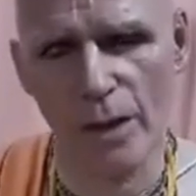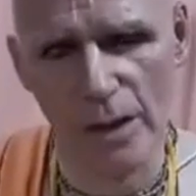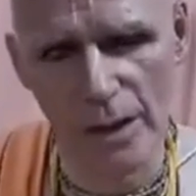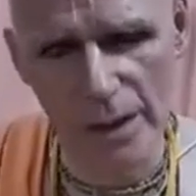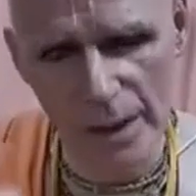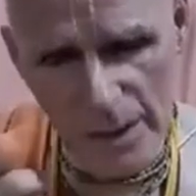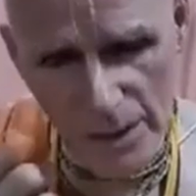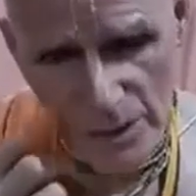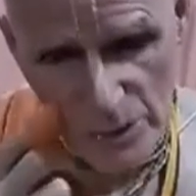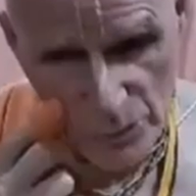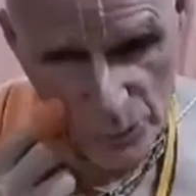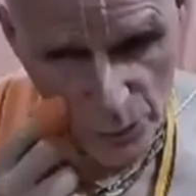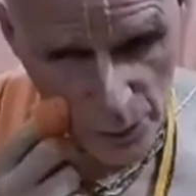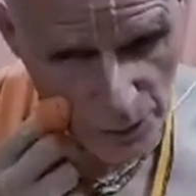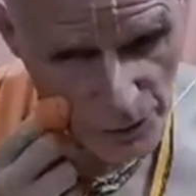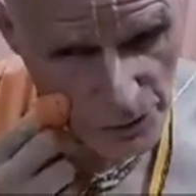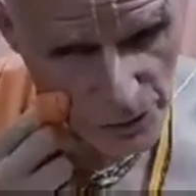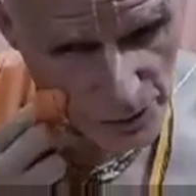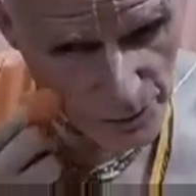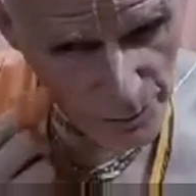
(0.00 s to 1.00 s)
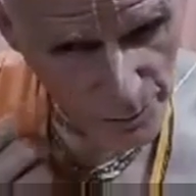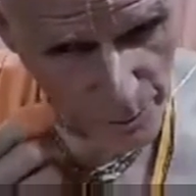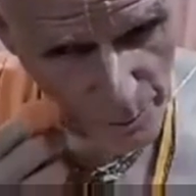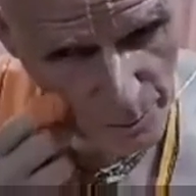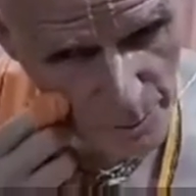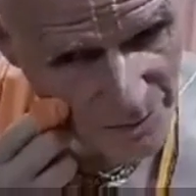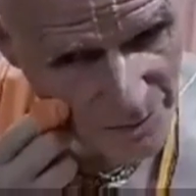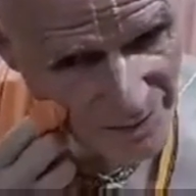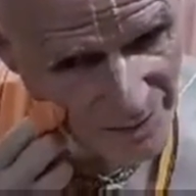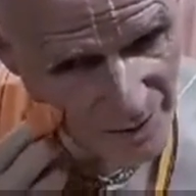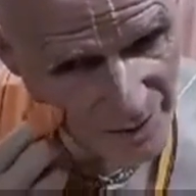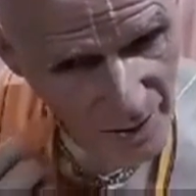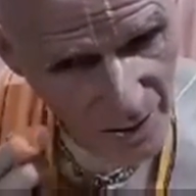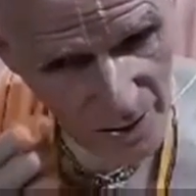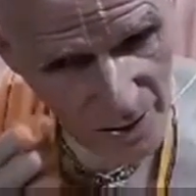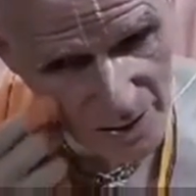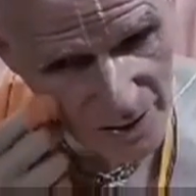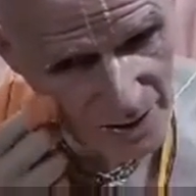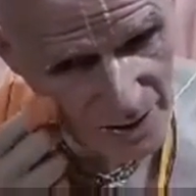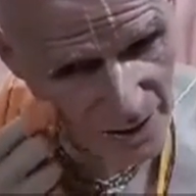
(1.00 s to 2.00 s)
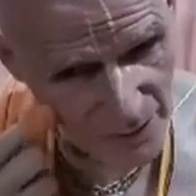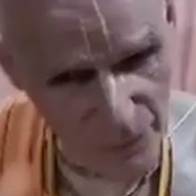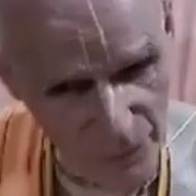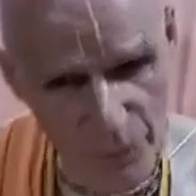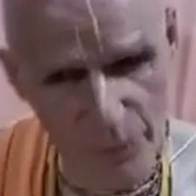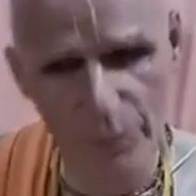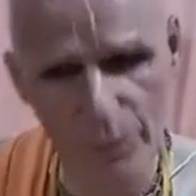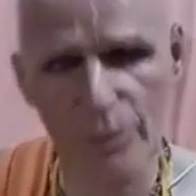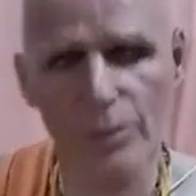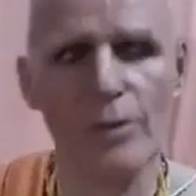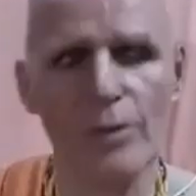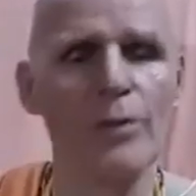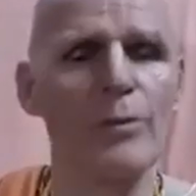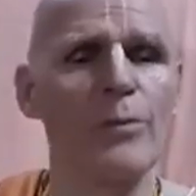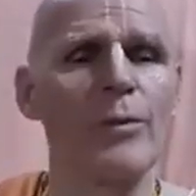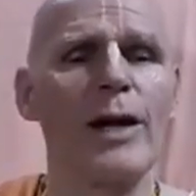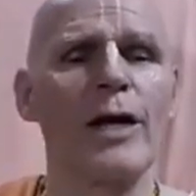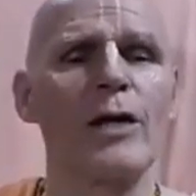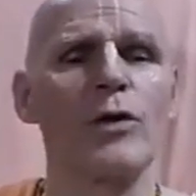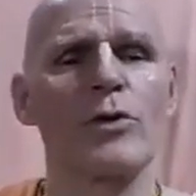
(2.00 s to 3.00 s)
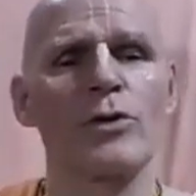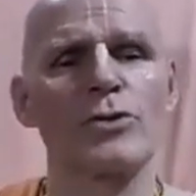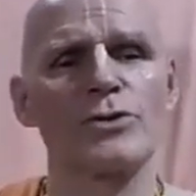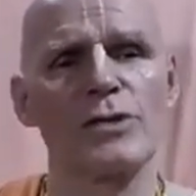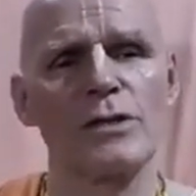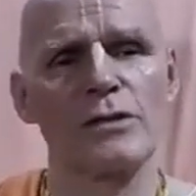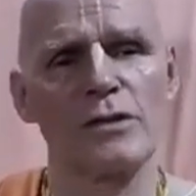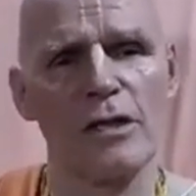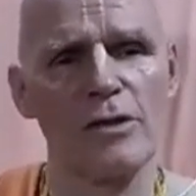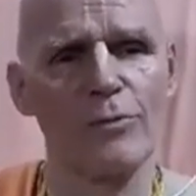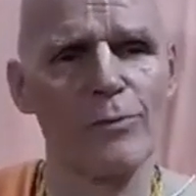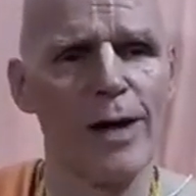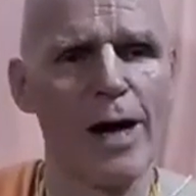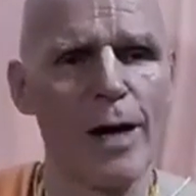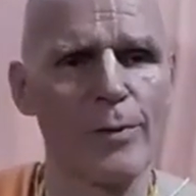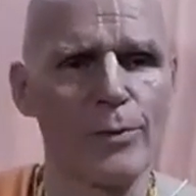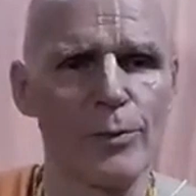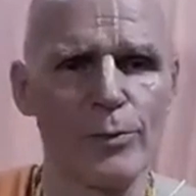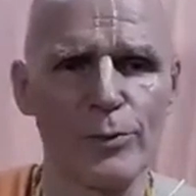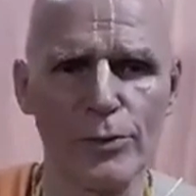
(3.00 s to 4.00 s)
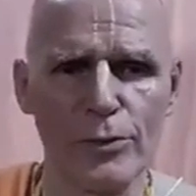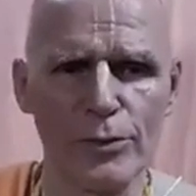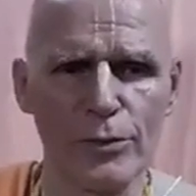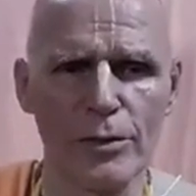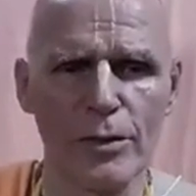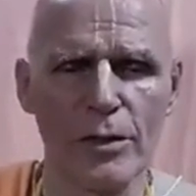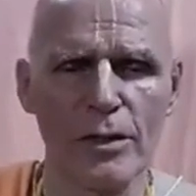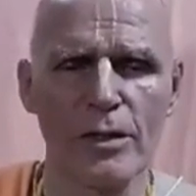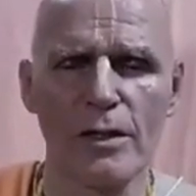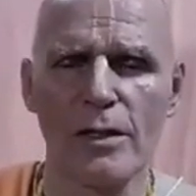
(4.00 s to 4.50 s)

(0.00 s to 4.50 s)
instruction given by Lord Chaitanya Mahaprabhu